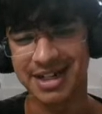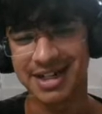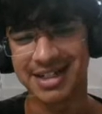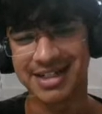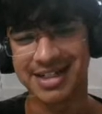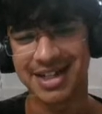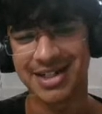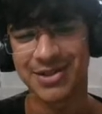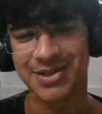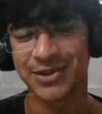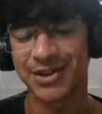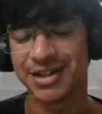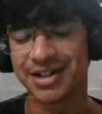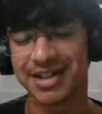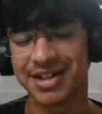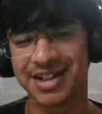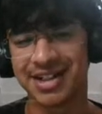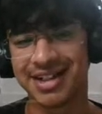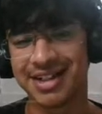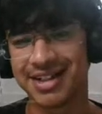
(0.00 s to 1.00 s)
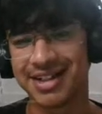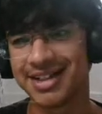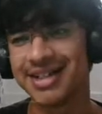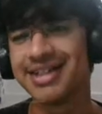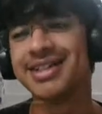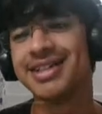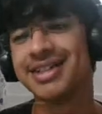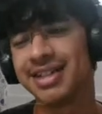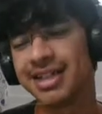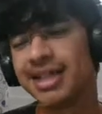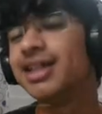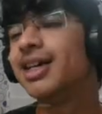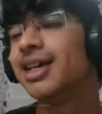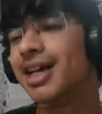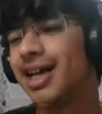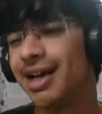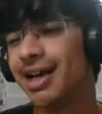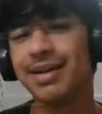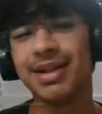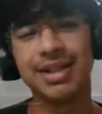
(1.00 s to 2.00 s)
status as working.
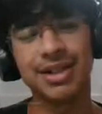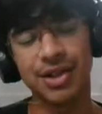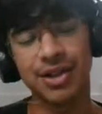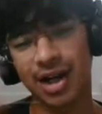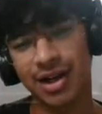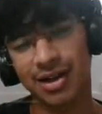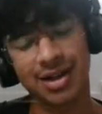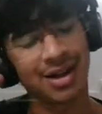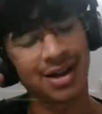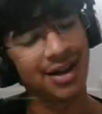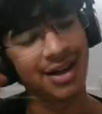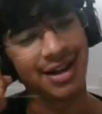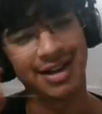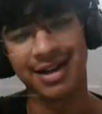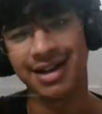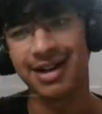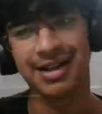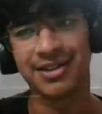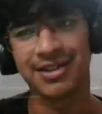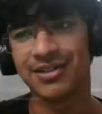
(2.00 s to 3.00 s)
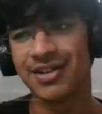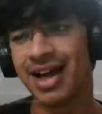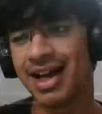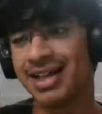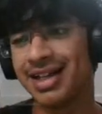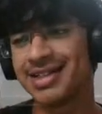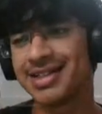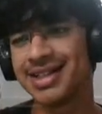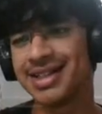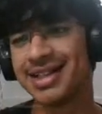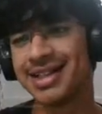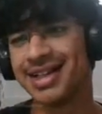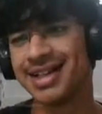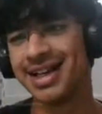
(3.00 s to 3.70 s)
I mean, you are really creative, guys.